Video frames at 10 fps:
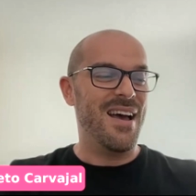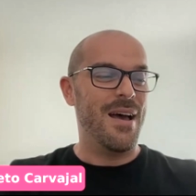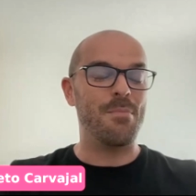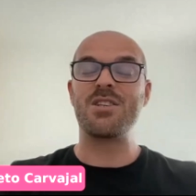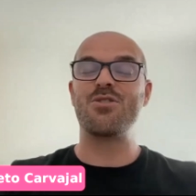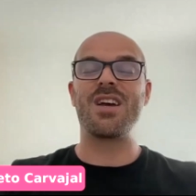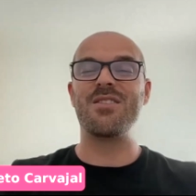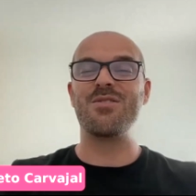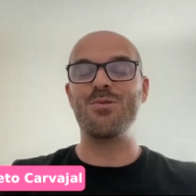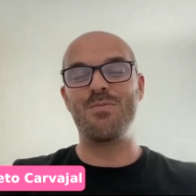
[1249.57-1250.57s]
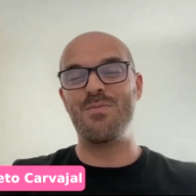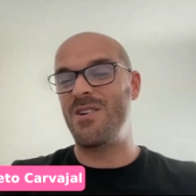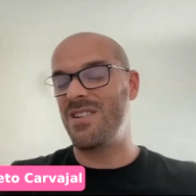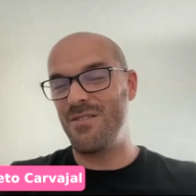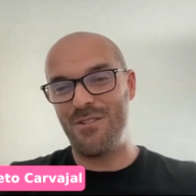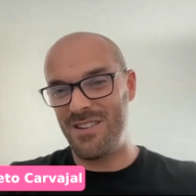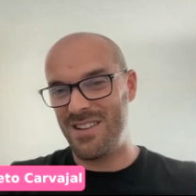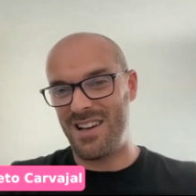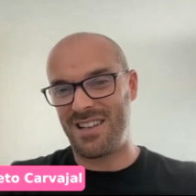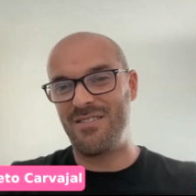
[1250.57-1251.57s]
But you can do very
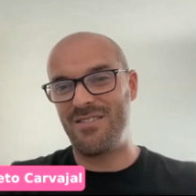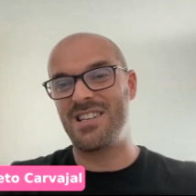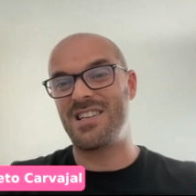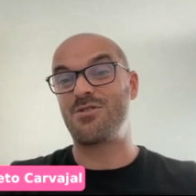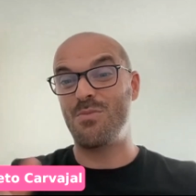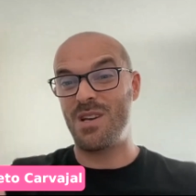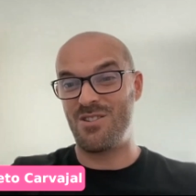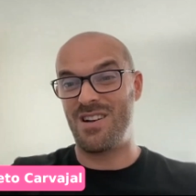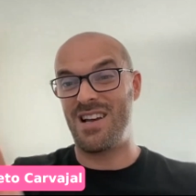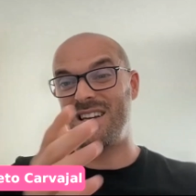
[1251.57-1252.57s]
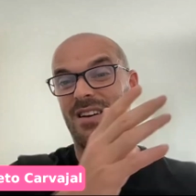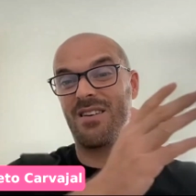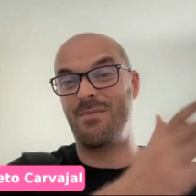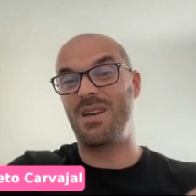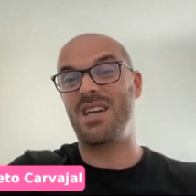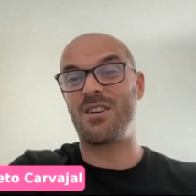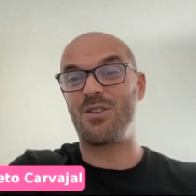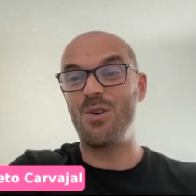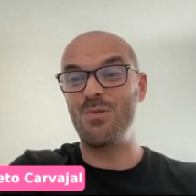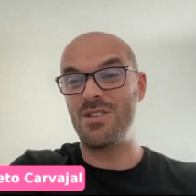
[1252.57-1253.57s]
different activities, as you mentioned, like being a
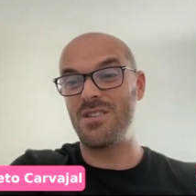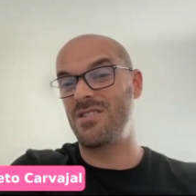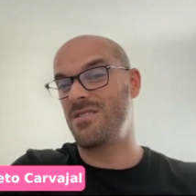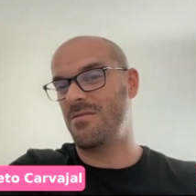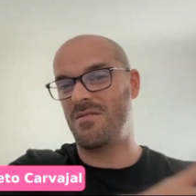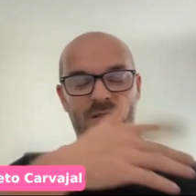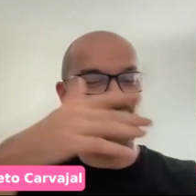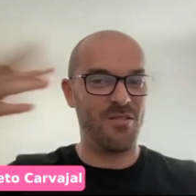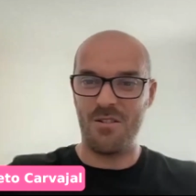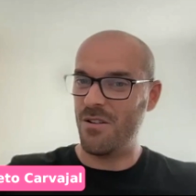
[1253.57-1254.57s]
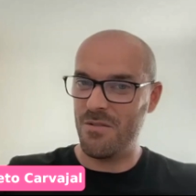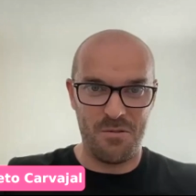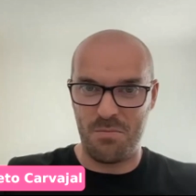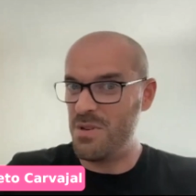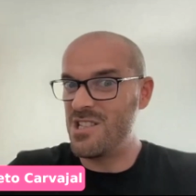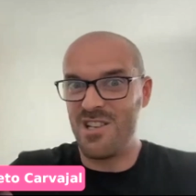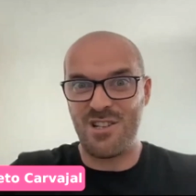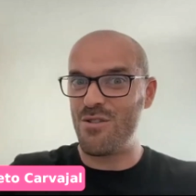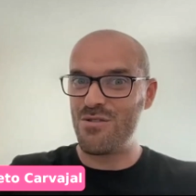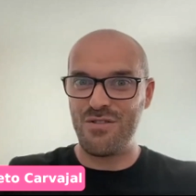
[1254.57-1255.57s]
coach, business
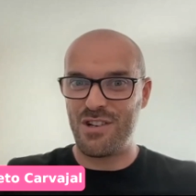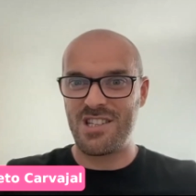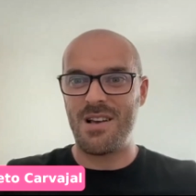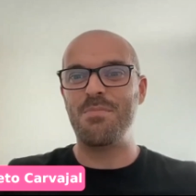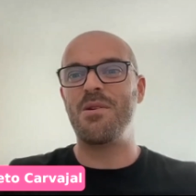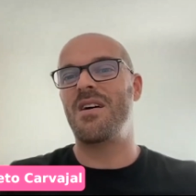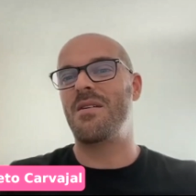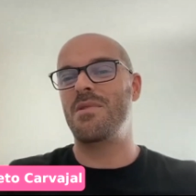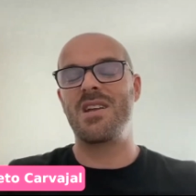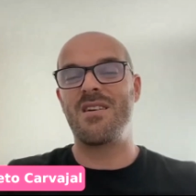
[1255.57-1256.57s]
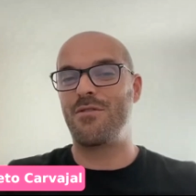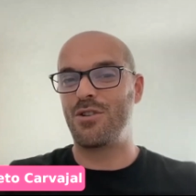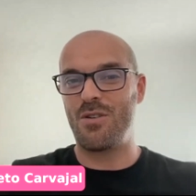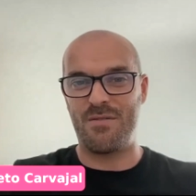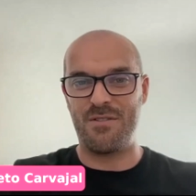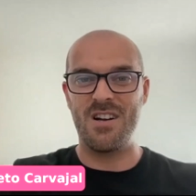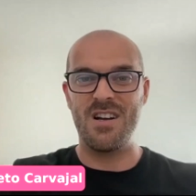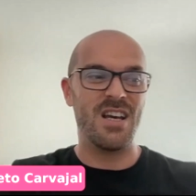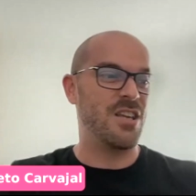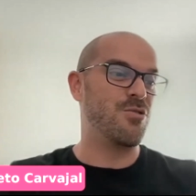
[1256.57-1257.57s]
coach, for example, and being a photographer,
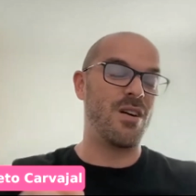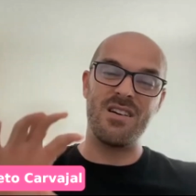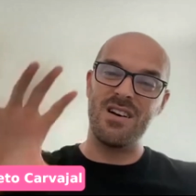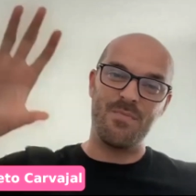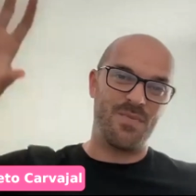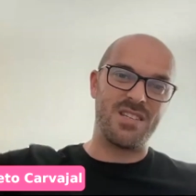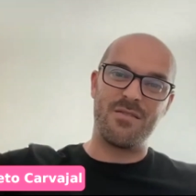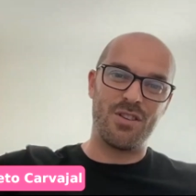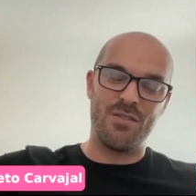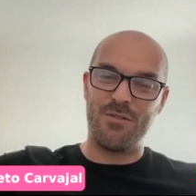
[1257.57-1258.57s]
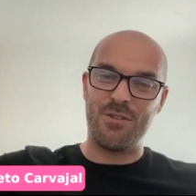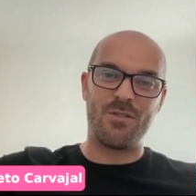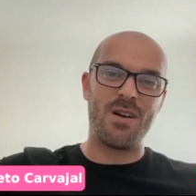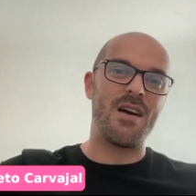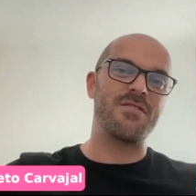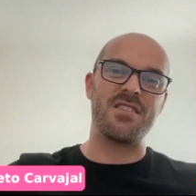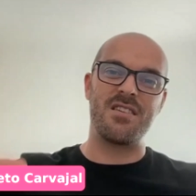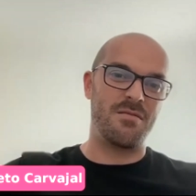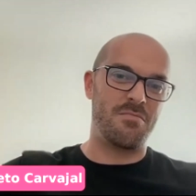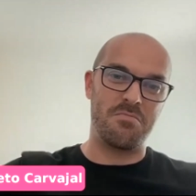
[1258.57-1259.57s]
and you are distributing photographs
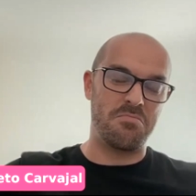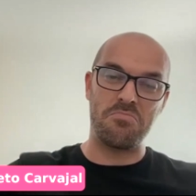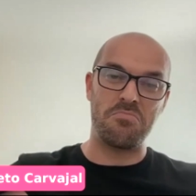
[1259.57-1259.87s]
and